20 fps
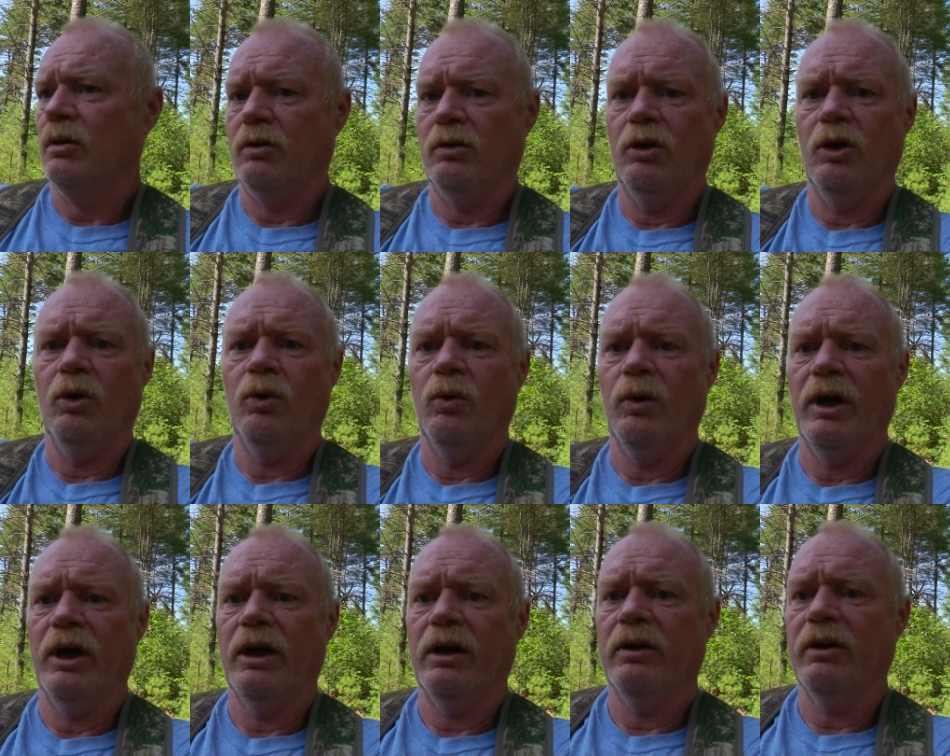doe
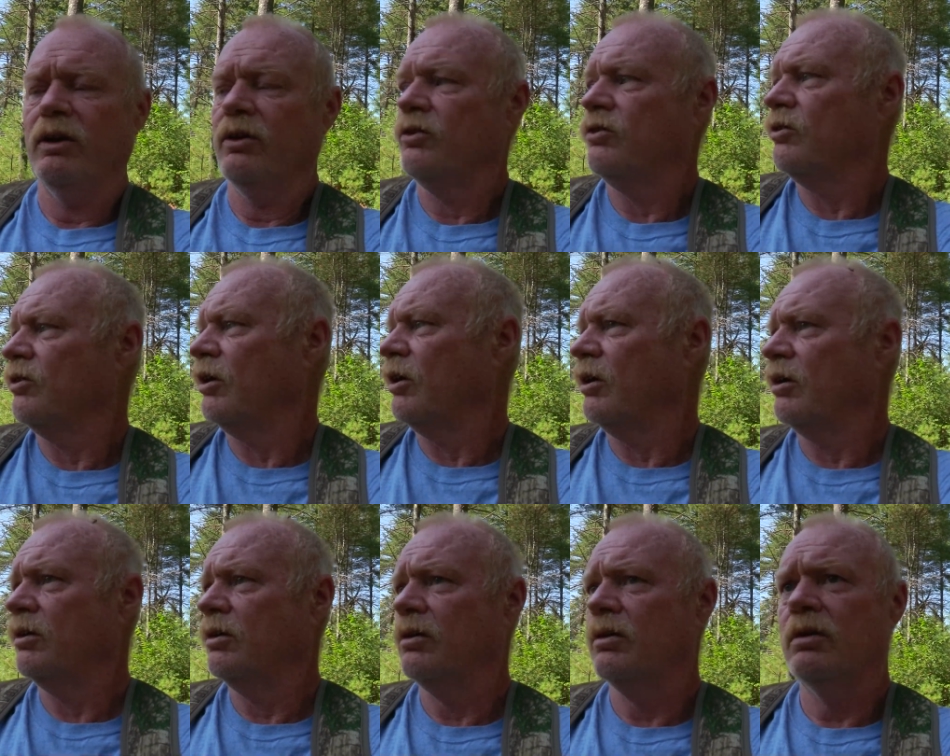out of this
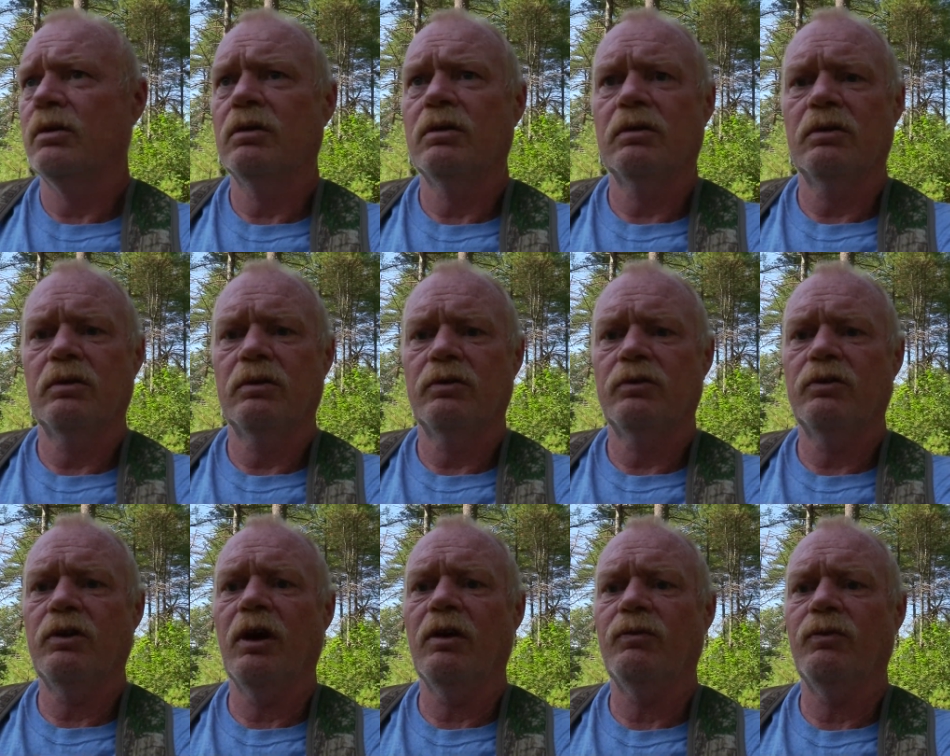
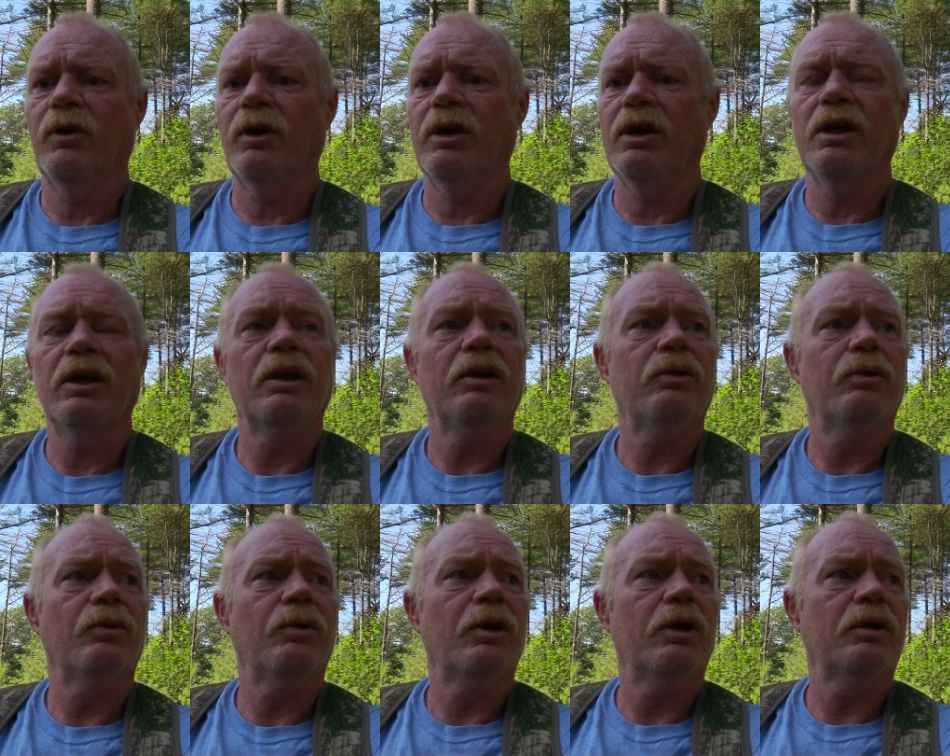stuff right
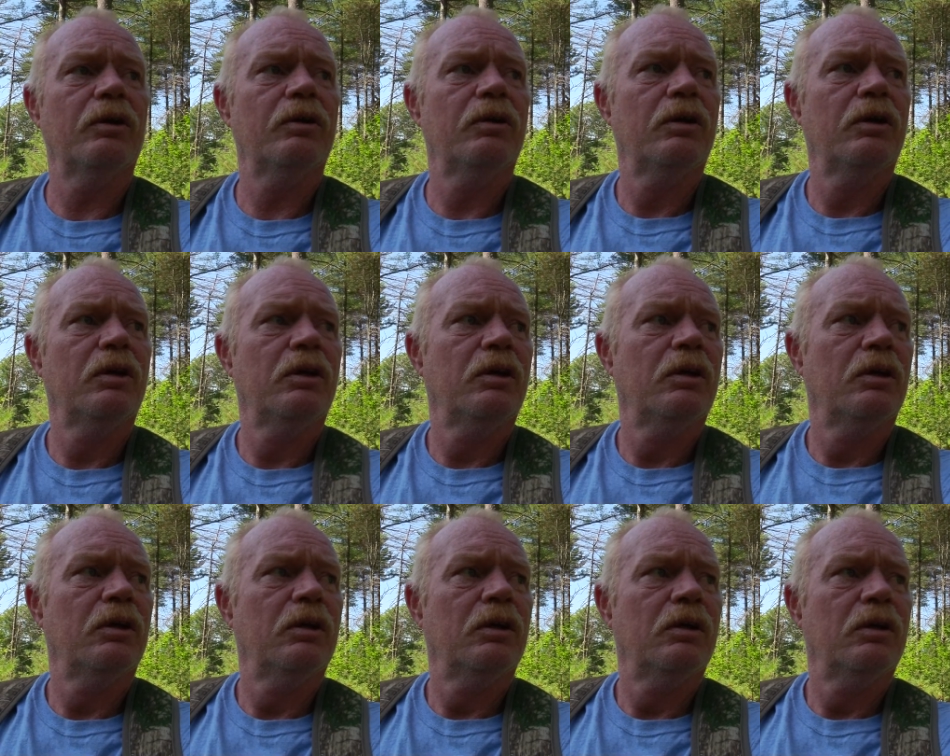here.
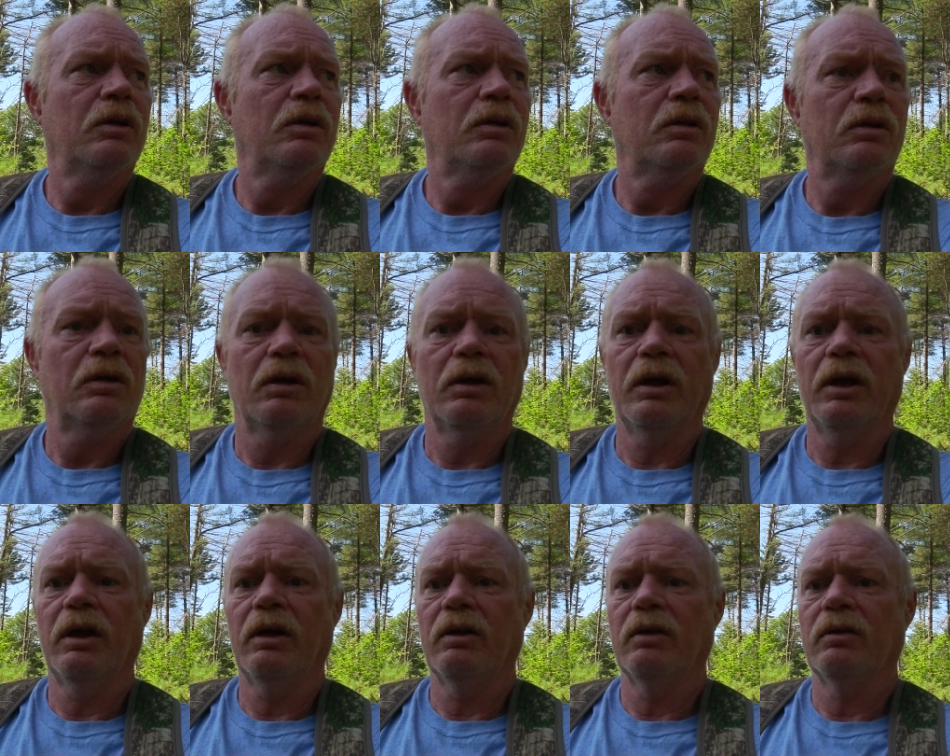I
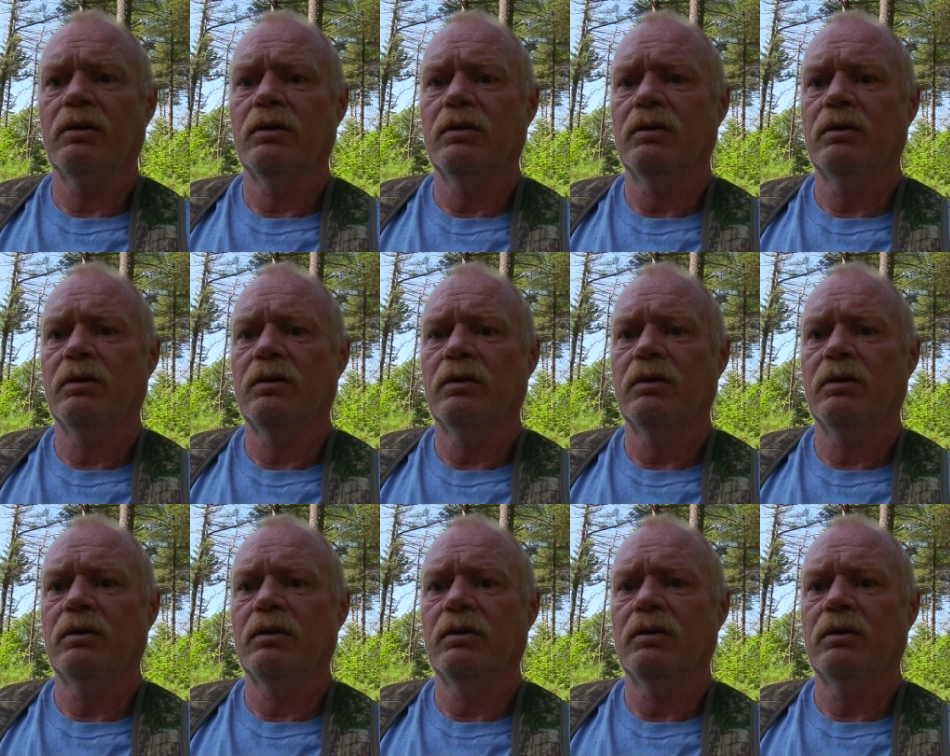had a